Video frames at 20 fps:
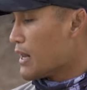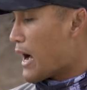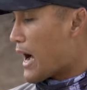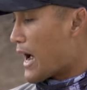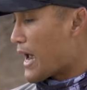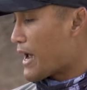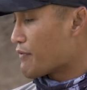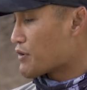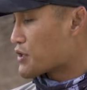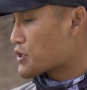I
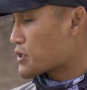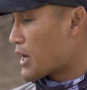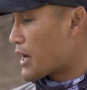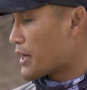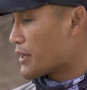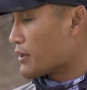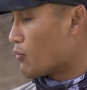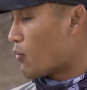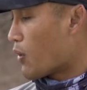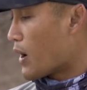haven't shot
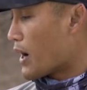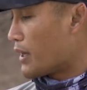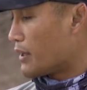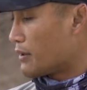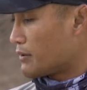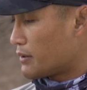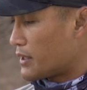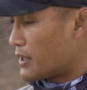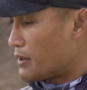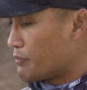in a while,
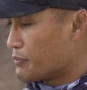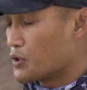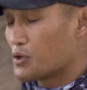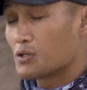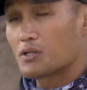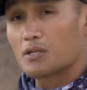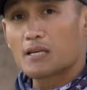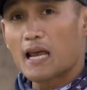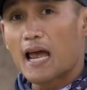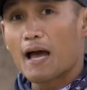used
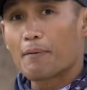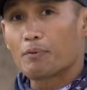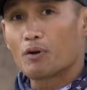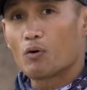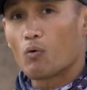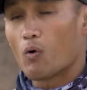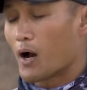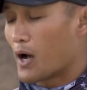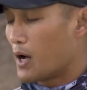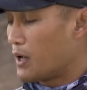this app in a
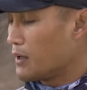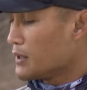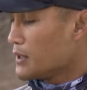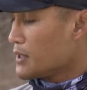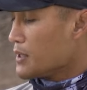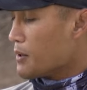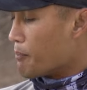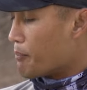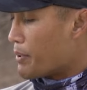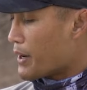while,
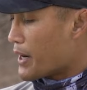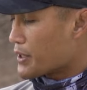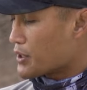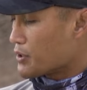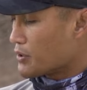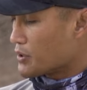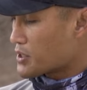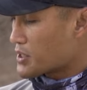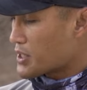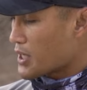but
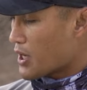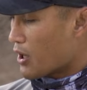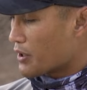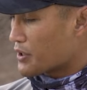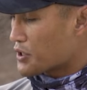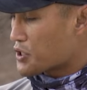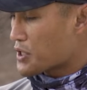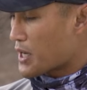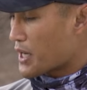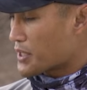you'll see all the
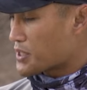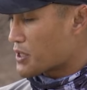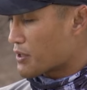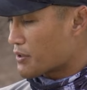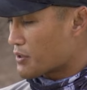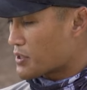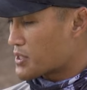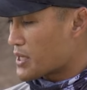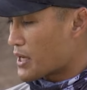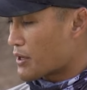shots here in
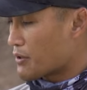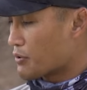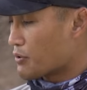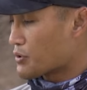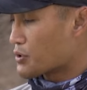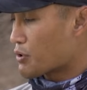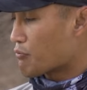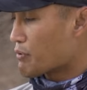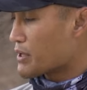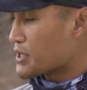the center. Those
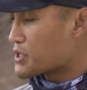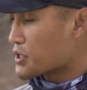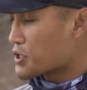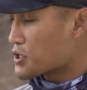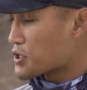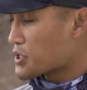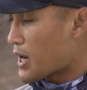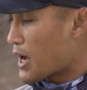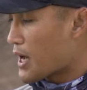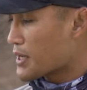are recent
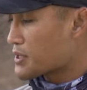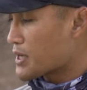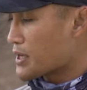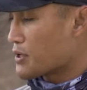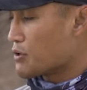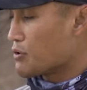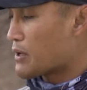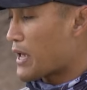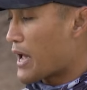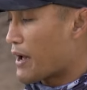shots and
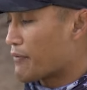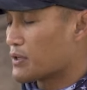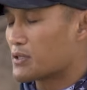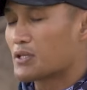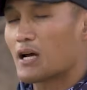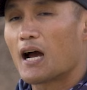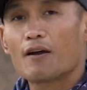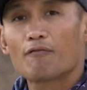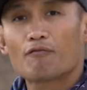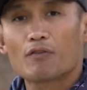you have the
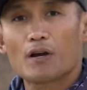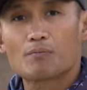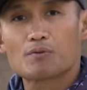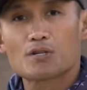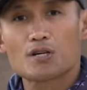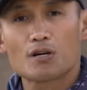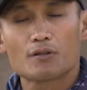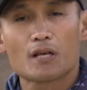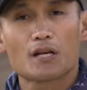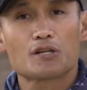time frames
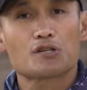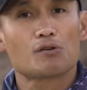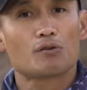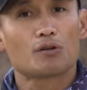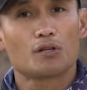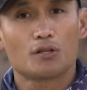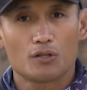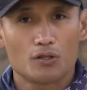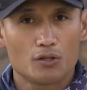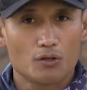here that you
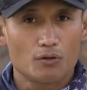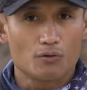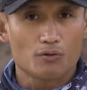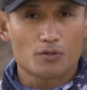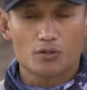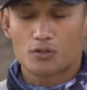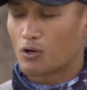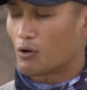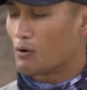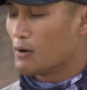can use.
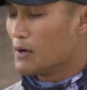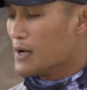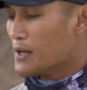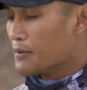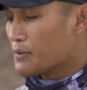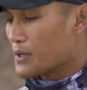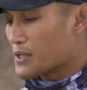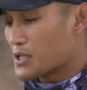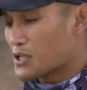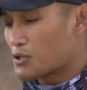So
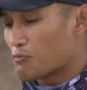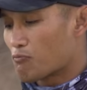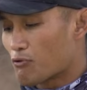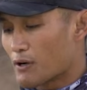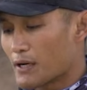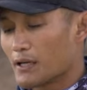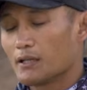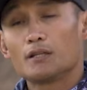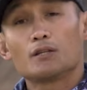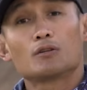this is
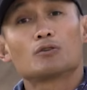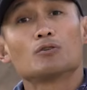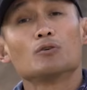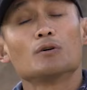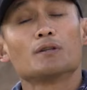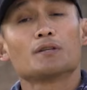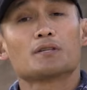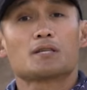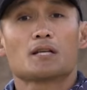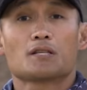really cool
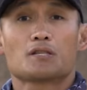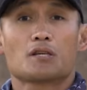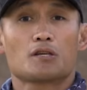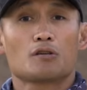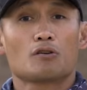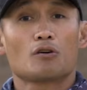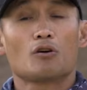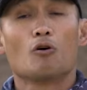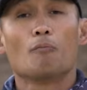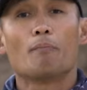in the sense that you
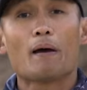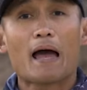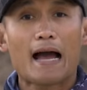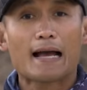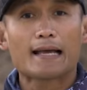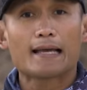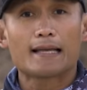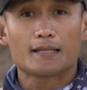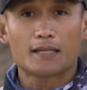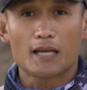can go back
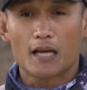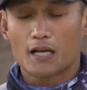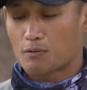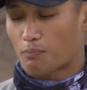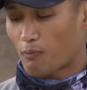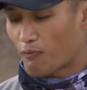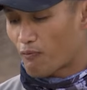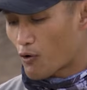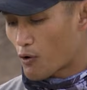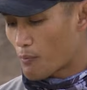and gauge
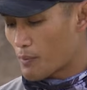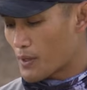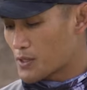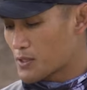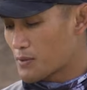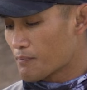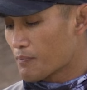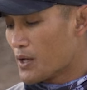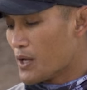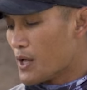
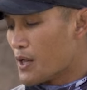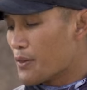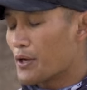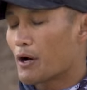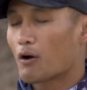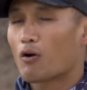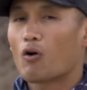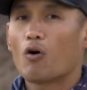performance. There are